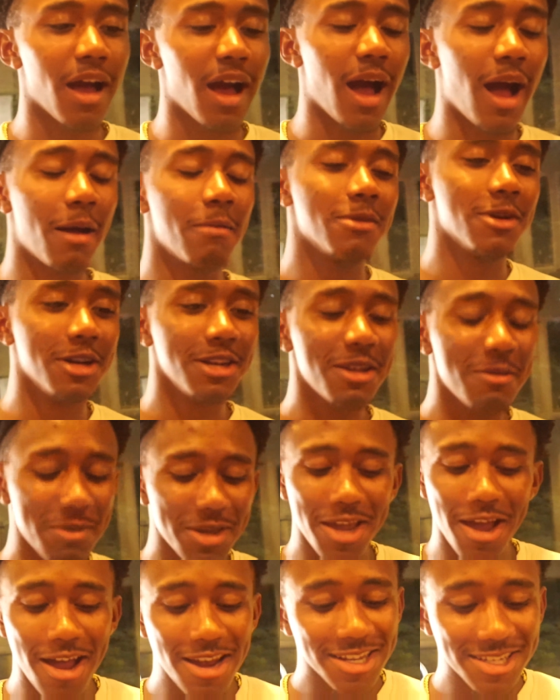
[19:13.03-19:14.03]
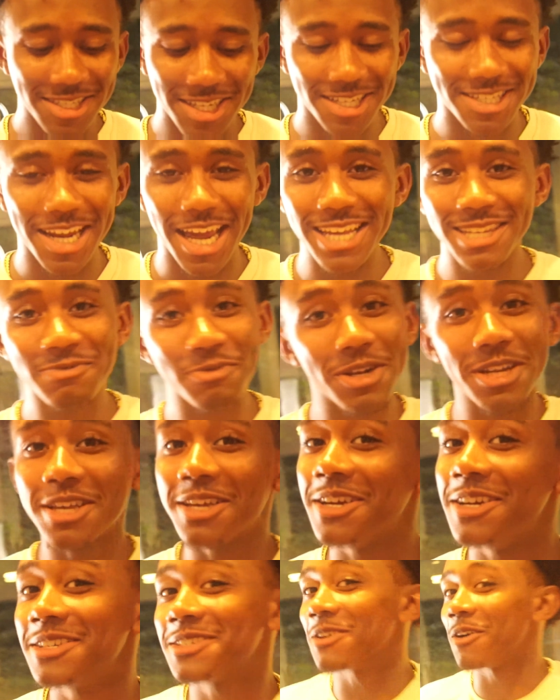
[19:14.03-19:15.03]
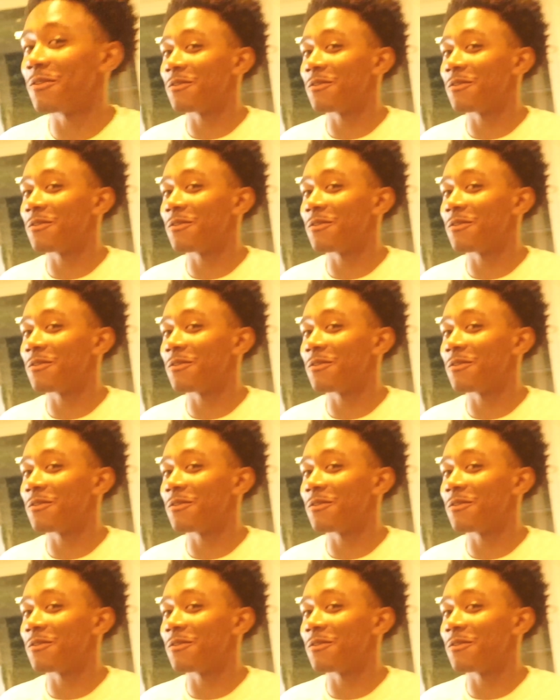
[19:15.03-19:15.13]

I'm gonna be honest, it tastes pretty good so